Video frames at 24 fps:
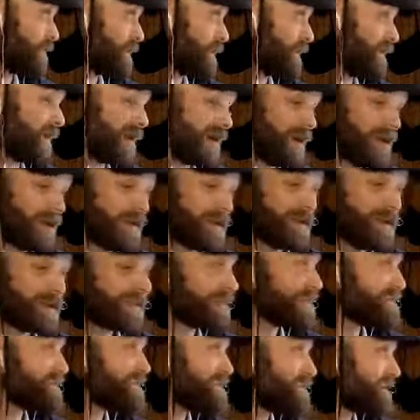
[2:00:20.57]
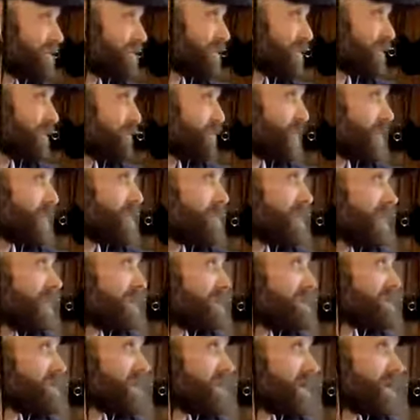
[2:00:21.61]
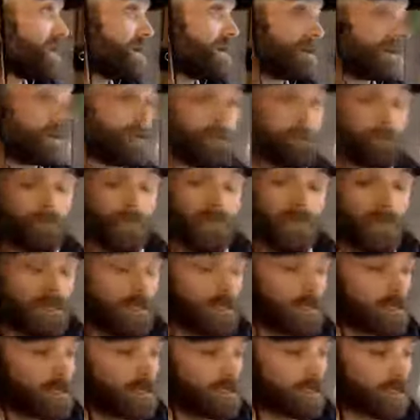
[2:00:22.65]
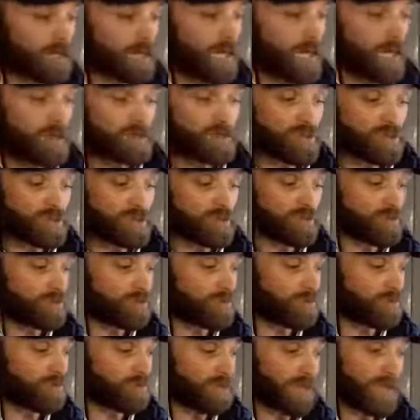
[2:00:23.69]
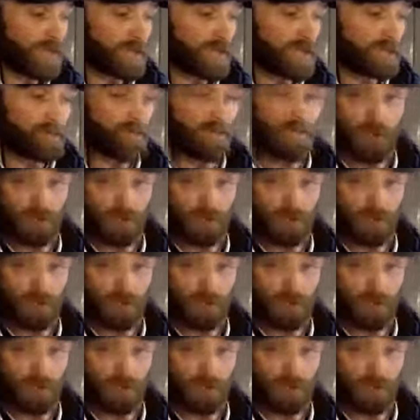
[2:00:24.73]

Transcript: dinner, that's different. What I mean is, you can't just randomly